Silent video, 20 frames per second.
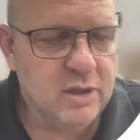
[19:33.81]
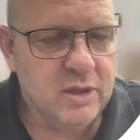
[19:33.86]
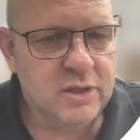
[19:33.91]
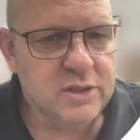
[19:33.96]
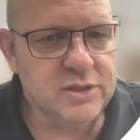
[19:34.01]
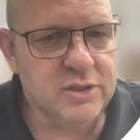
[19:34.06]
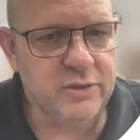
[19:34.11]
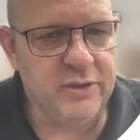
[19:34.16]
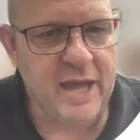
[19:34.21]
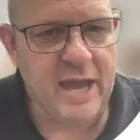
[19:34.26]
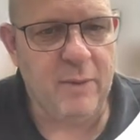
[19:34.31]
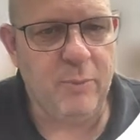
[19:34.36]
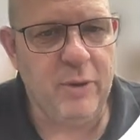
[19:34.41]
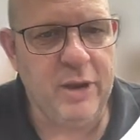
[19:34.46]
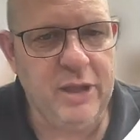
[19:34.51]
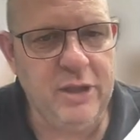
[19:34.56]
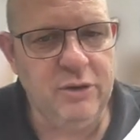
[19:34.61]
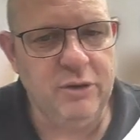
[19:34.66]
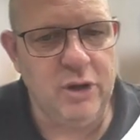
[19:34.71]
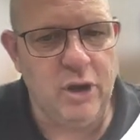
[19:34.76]
So that way
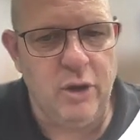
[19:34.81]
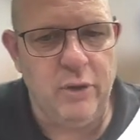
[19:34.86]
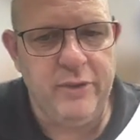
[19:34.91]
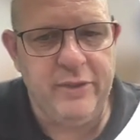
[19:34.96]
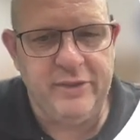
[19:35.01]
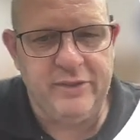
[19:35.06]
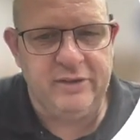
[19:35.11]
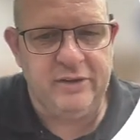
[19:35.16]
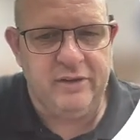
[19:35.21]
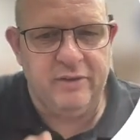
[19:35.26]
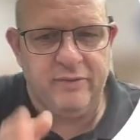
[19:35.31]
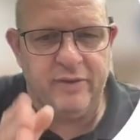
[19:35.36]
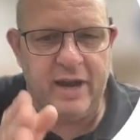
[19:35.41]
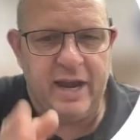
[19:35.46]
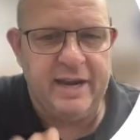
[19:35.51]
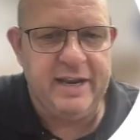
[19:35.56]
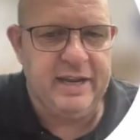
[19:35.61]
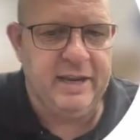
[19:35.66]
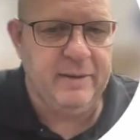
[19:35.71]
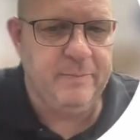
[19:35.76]
you know that the
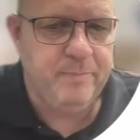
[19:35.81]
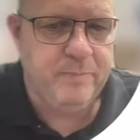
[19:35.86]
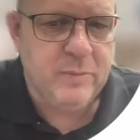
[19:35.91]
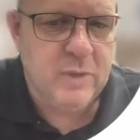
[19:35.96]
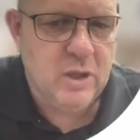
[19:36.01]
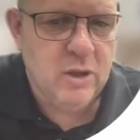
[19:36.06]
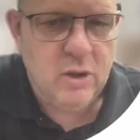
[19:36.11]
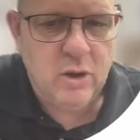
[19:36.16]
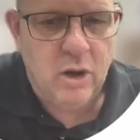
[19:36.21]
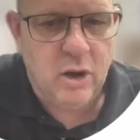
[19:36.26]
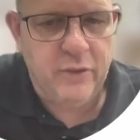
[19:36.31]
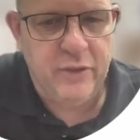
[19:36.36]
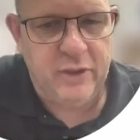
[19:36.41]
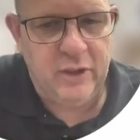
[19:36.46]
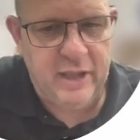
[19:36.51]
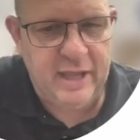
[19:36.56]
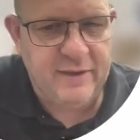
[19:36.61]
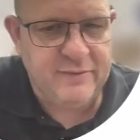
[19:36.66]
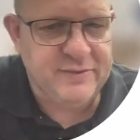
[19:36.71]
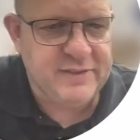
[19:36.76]
dividing on the
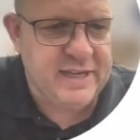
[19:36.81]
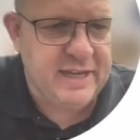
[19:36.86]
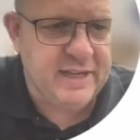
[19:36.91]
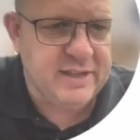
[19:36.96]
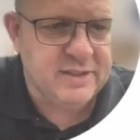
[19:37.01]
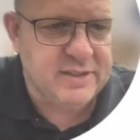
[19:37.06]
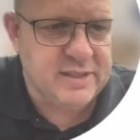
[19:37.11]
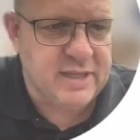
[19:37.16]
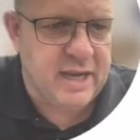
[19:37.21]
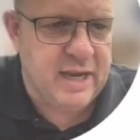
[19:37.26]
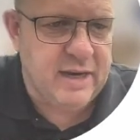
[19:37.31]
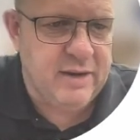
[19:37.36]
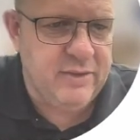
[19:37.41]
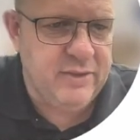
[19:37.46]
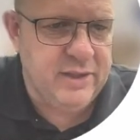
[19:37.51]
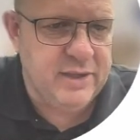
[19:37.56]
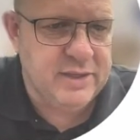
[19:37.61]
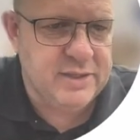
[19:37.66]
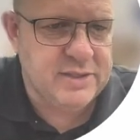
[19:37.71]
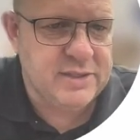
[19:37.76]
left hand side of
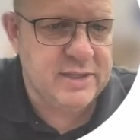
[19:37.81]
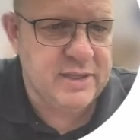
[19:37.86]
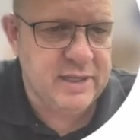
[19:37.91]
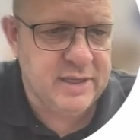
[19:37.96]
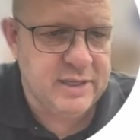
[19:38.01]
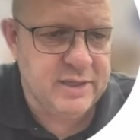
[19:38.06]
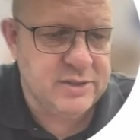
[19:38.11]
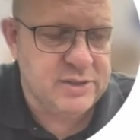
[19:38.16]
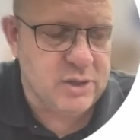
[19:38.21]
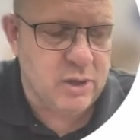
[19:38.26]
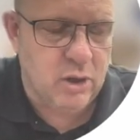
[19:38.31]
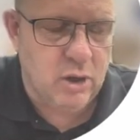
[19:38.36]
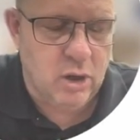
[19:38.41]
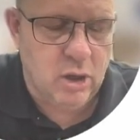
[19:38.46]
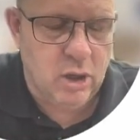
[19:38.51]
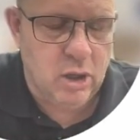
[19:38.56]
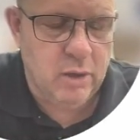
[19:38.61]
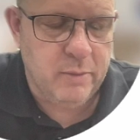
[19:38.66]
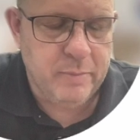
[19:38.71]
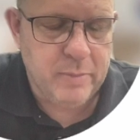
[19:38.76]
this is
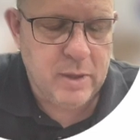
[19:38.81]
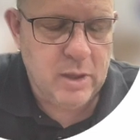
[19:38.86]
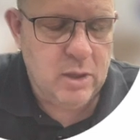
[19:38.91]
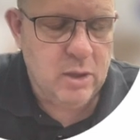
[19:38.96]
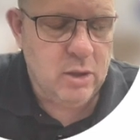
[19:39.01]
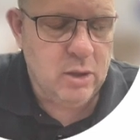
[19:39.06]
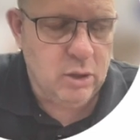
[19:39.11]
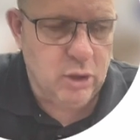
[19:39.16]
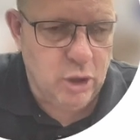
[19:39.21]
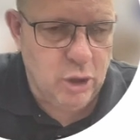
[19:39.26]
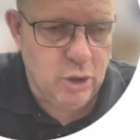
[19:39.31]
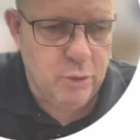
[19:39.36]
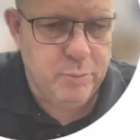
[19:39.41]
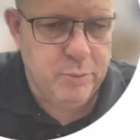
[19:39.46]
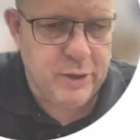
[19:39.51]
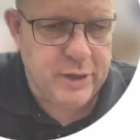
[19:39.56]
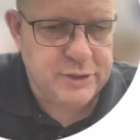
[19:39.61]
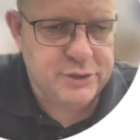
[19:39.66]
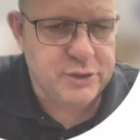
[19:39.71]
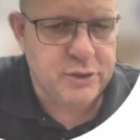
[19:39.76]
all low
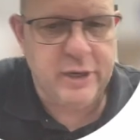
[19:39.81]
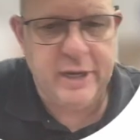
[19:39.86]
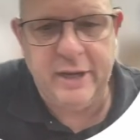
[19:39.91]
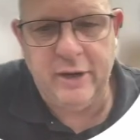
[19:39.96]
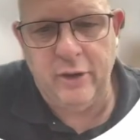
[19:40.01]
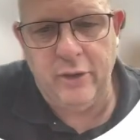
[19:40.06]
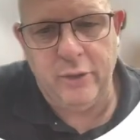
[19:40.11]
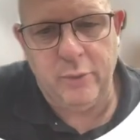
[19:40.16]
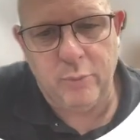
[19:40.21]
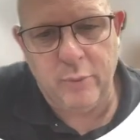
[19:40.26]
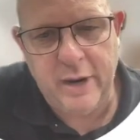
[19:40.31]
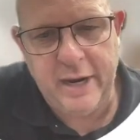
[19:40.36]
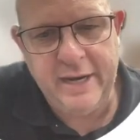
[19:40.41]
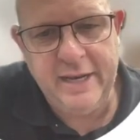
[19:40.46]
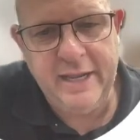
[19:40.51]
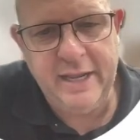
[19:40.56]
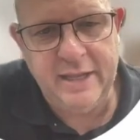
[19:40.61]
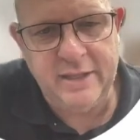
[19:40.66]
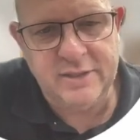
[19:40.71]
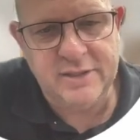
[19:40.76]
pressure and on the right
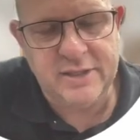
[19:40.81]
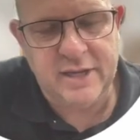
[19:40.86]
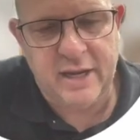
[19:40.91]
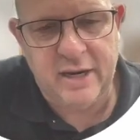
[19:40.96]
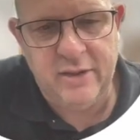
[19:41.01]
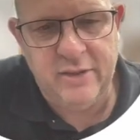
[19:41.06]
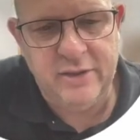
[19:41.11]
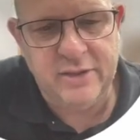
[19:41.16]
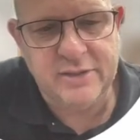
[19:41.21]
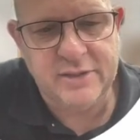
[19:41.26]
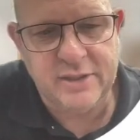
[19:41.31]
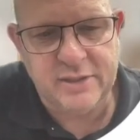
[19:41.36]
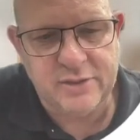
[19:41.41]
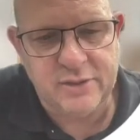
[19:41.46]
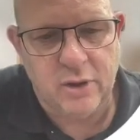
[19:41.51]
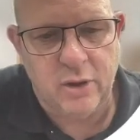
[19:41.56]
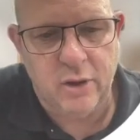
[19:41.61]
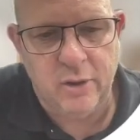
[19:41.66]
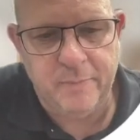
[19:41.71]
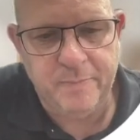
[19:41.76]
hand side of this is
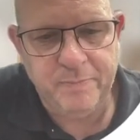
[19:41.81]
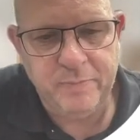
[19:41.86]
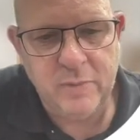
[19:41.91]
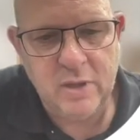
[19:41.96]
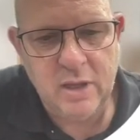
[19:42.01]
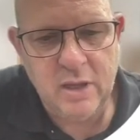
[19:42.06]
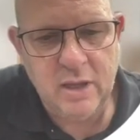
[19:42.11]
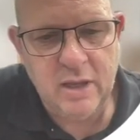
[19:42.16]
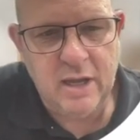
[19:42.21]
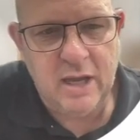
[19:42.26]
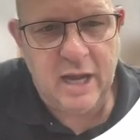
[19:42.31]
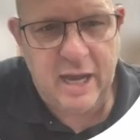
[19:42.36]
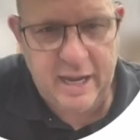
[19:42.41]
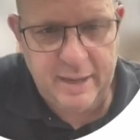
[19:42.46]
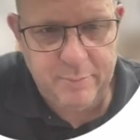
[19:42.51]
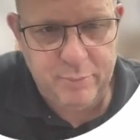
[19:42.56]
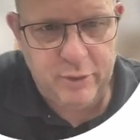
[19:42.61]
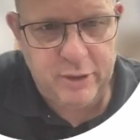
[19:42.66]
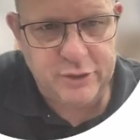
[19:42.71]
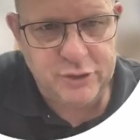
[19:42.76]
all high
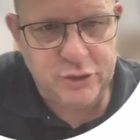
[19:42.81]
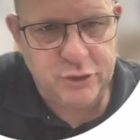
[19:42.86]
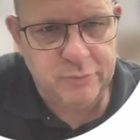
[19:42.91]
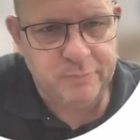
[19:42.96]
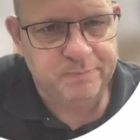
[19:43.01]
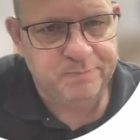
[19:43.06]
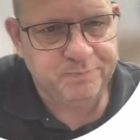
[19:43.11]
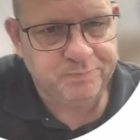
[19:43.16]
pressure.